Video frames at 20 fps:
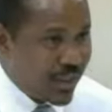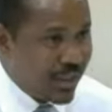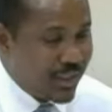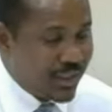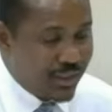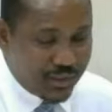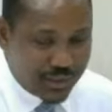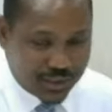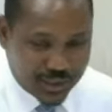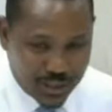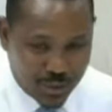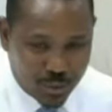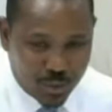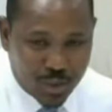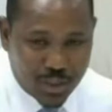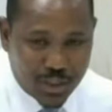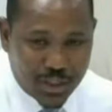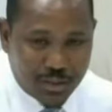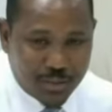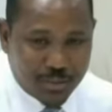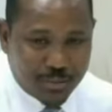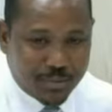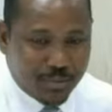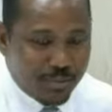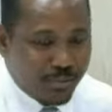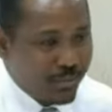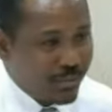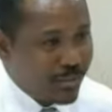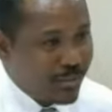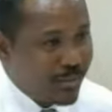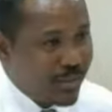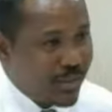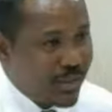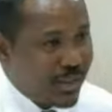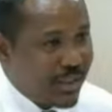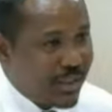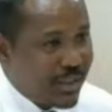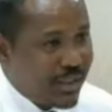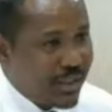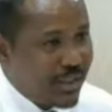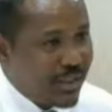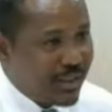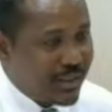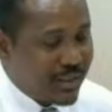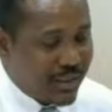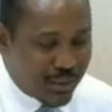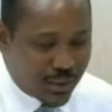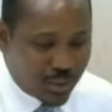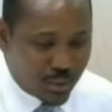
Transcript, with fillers: Elmi Okieh called for strengthening uh, of the